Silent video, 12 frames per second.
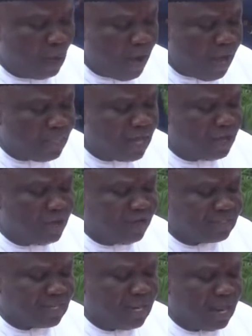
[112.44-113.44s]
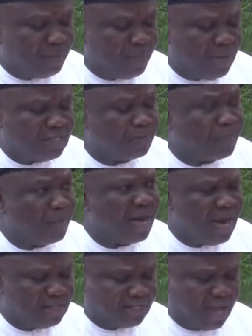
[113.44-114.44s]
aware that universal and basic
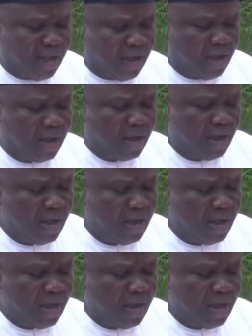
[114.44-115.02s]
primary health care